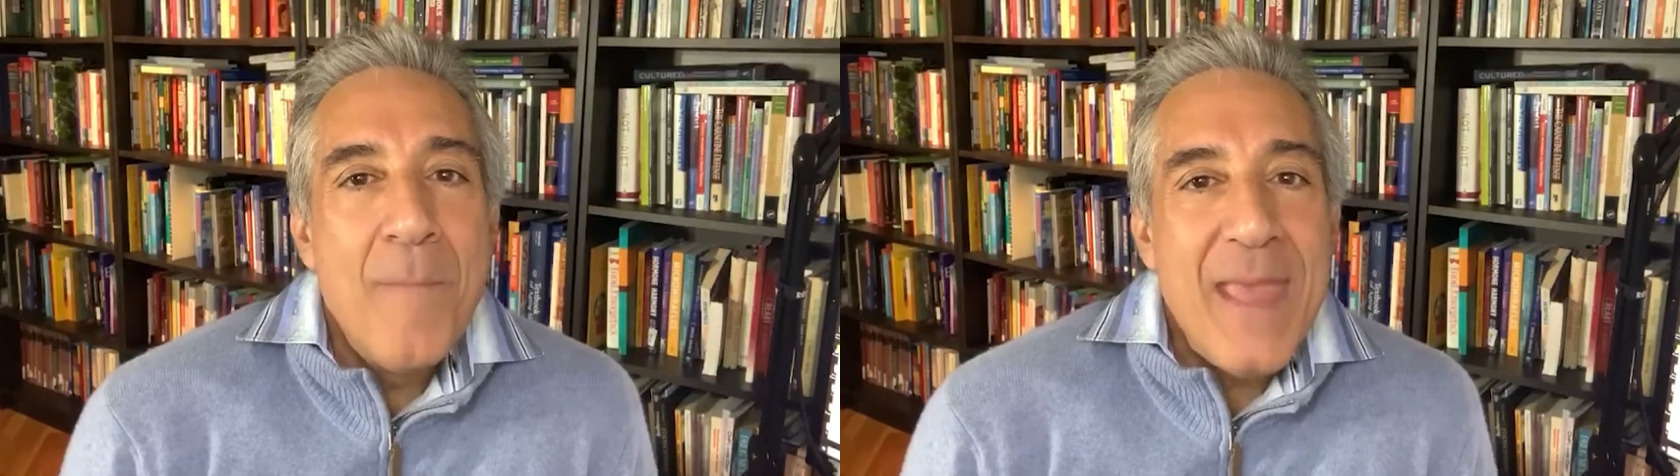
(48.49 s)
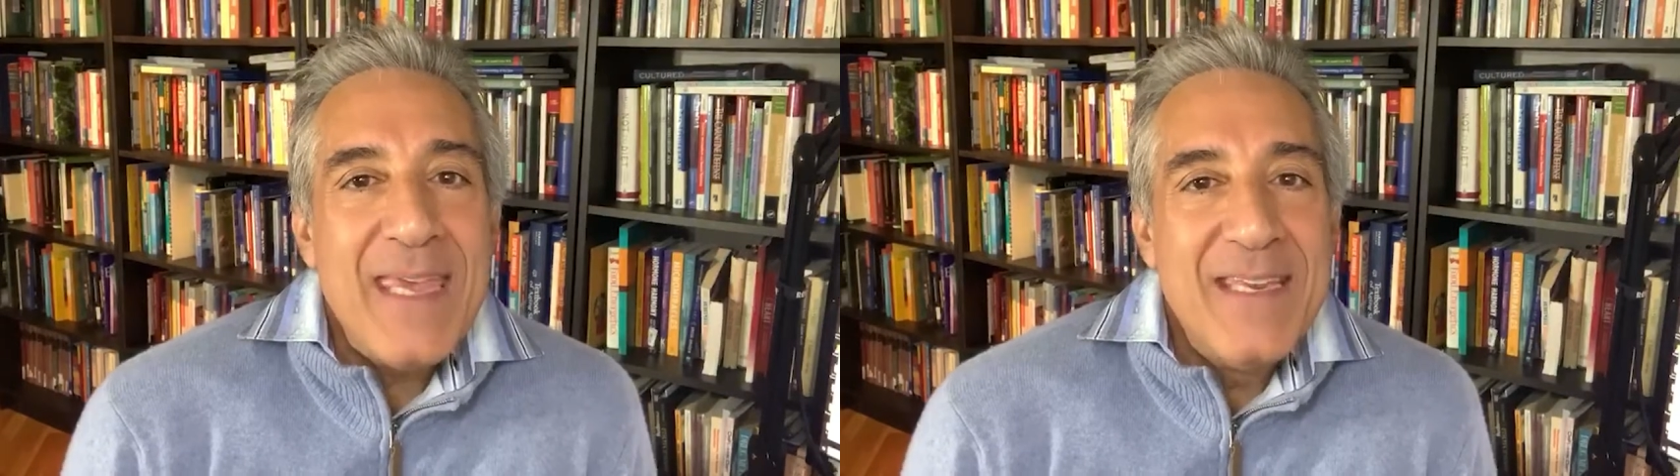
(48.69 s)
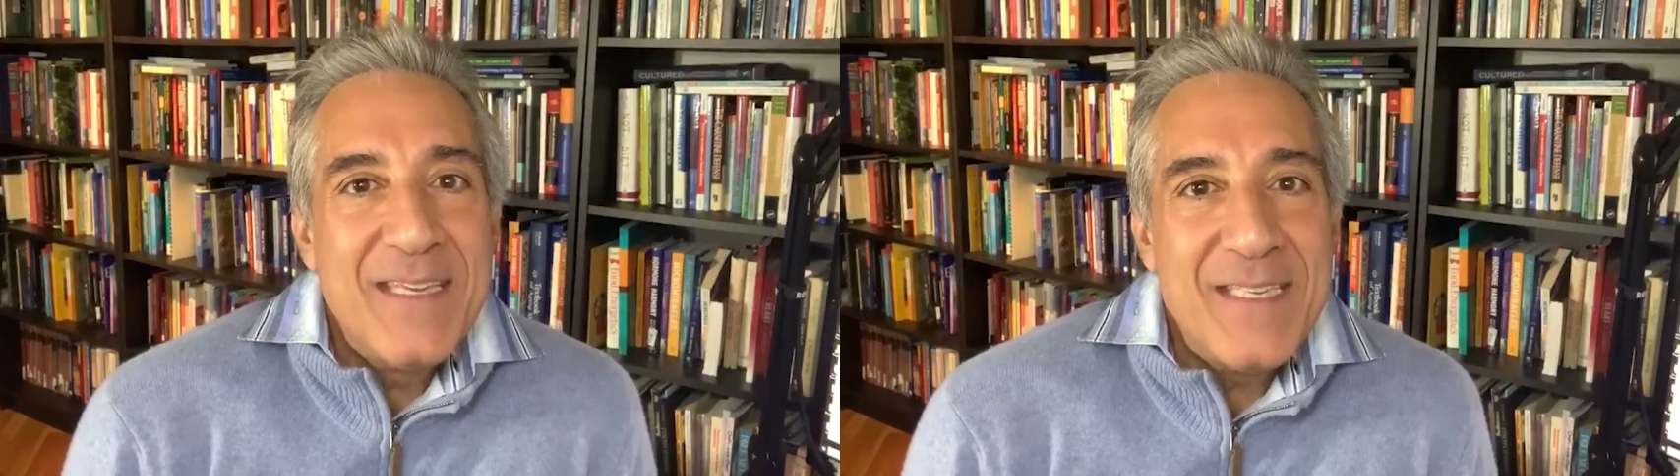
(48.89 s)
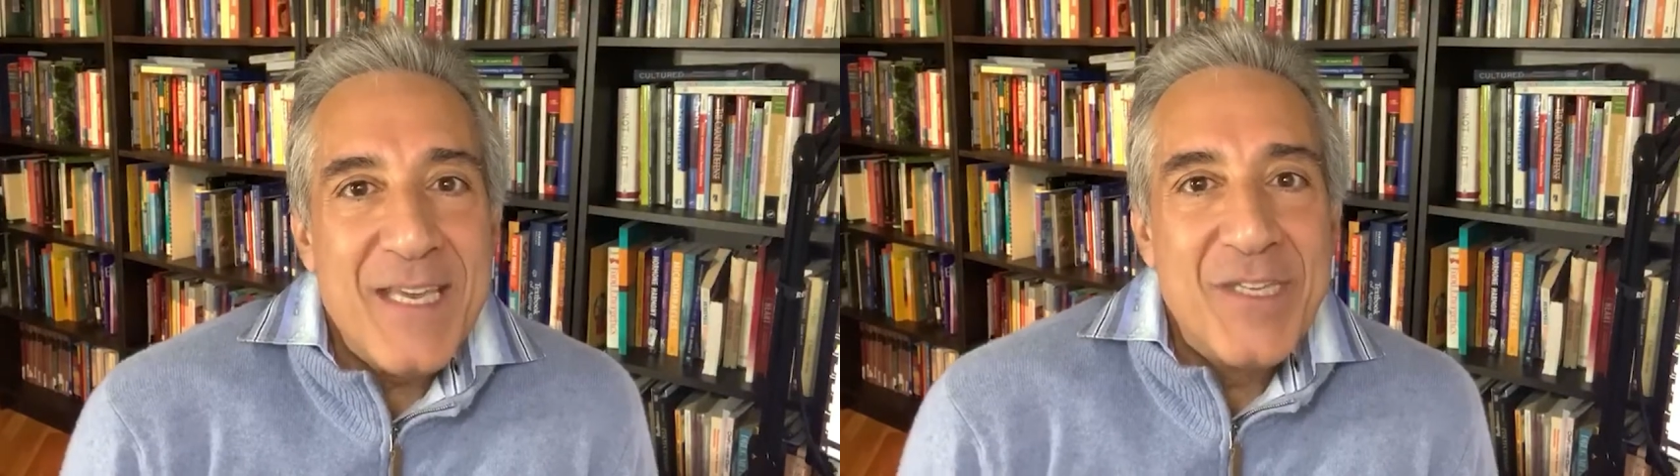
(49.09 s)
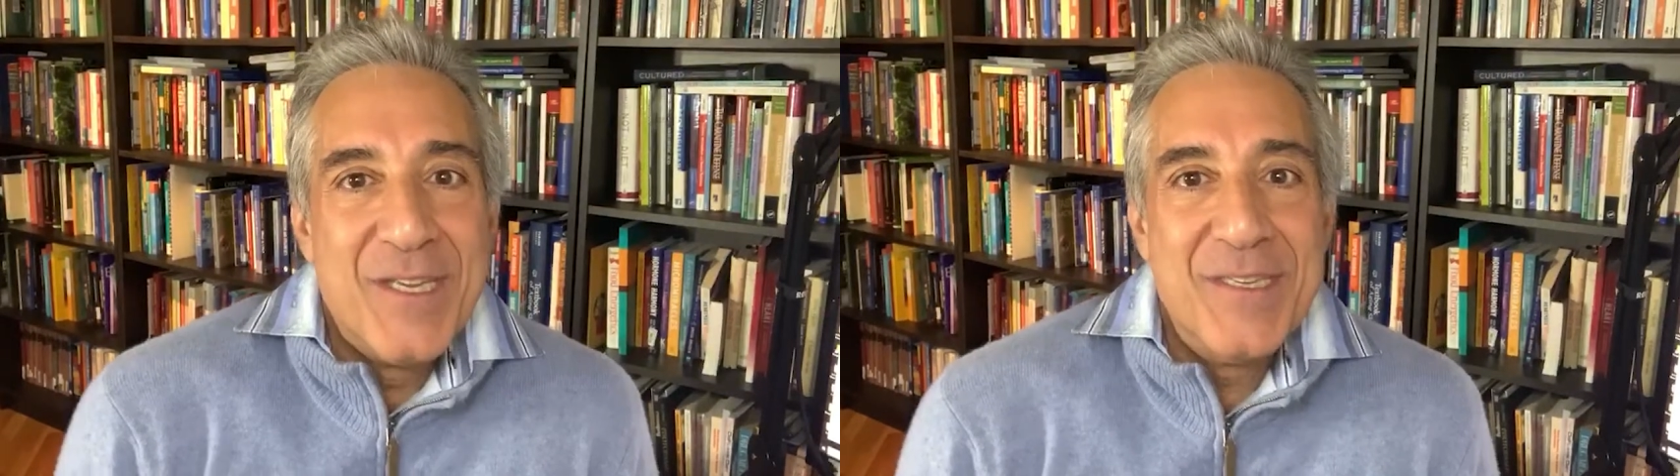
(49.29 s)
making
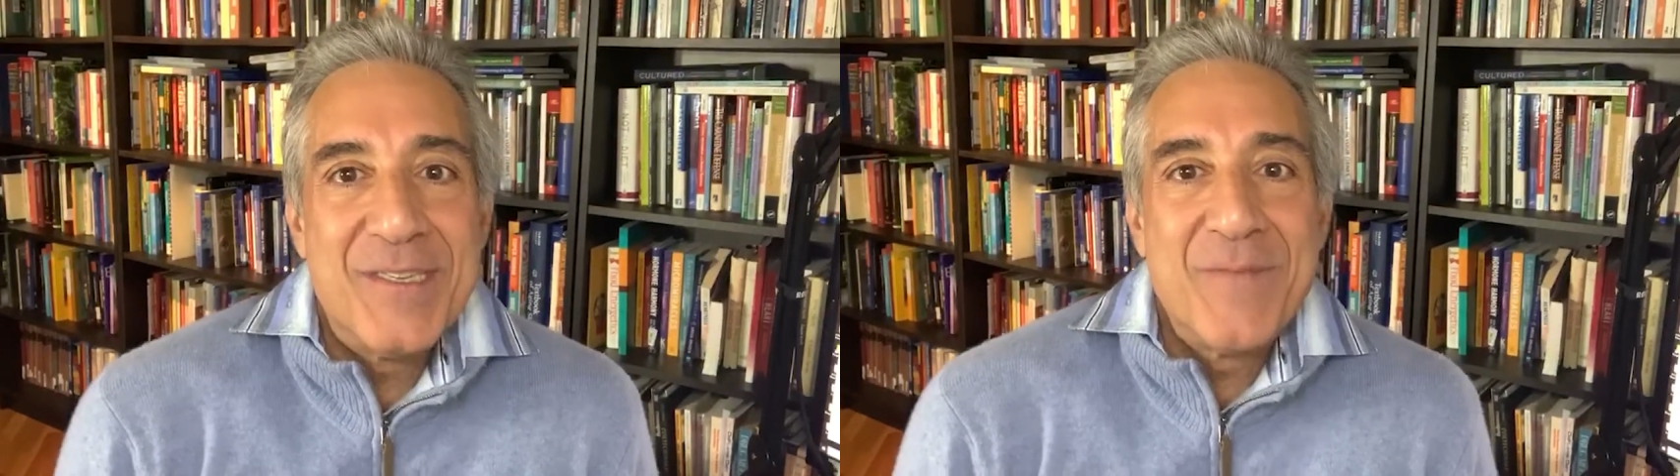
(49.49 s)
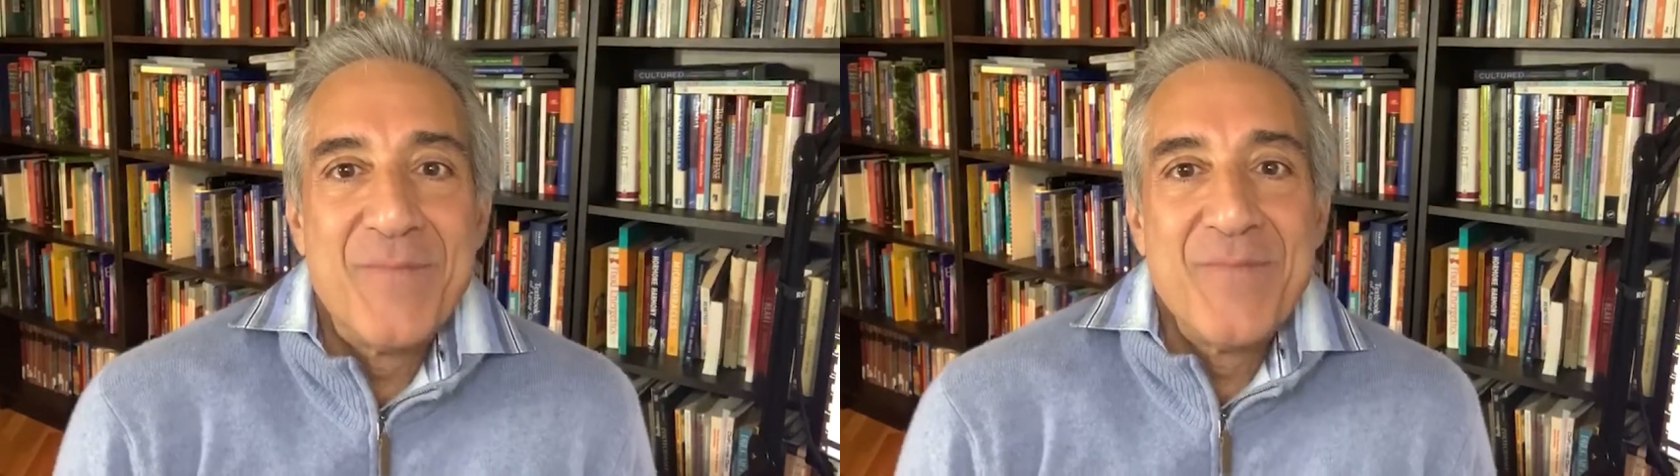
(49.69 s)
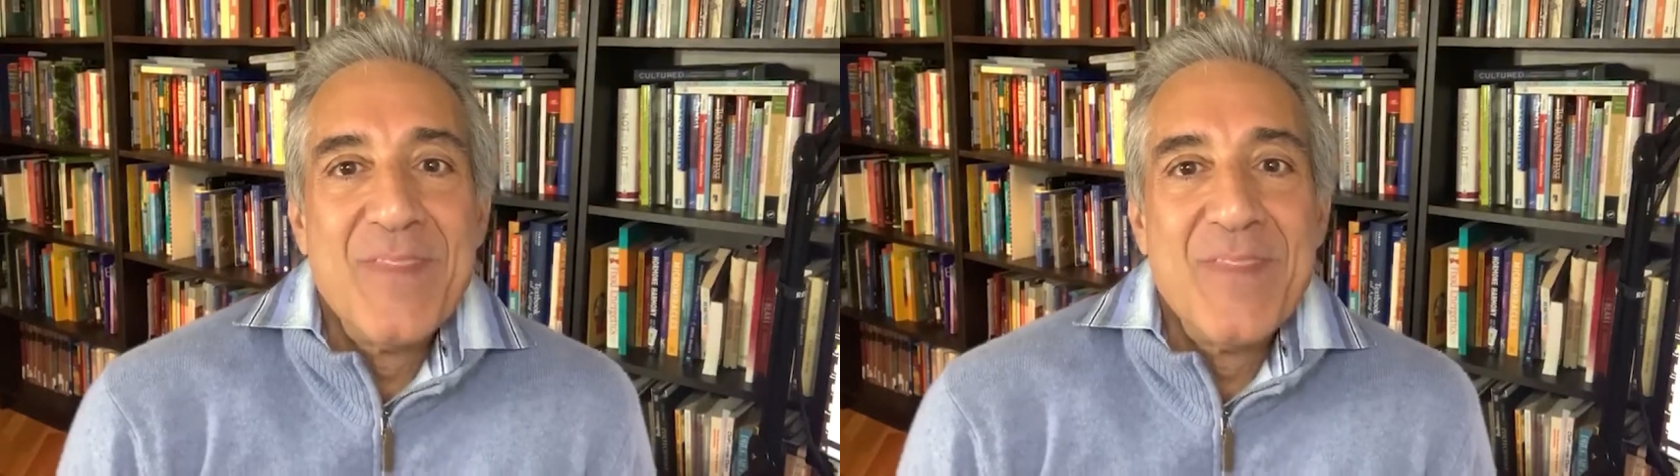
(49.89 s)
decisions.